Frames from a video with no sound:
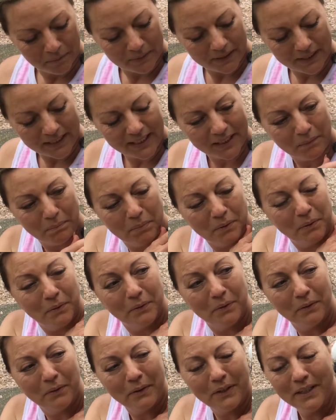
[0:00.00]
pretty
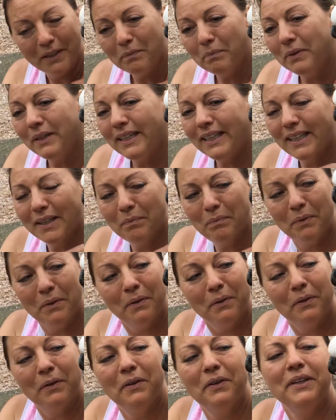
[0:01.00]
boy, pretty
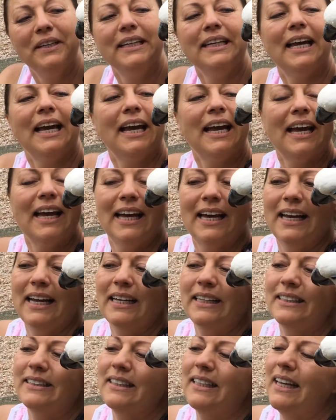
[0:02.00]
boy, mm-hmm.
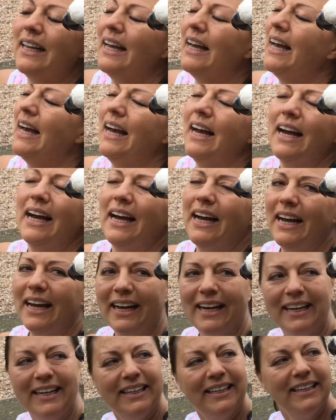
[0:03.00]
yes,
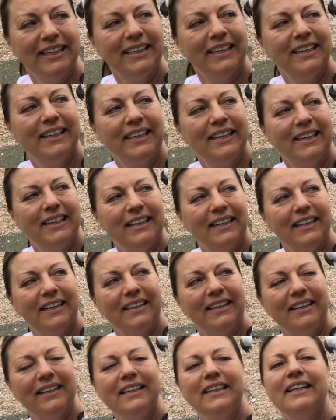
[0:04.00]
yeah.
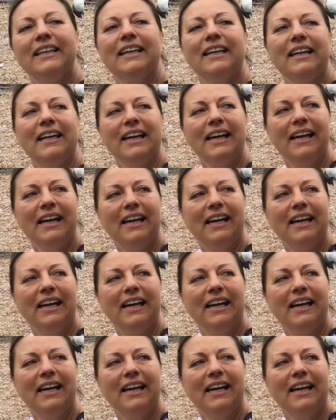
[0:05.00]
Yes.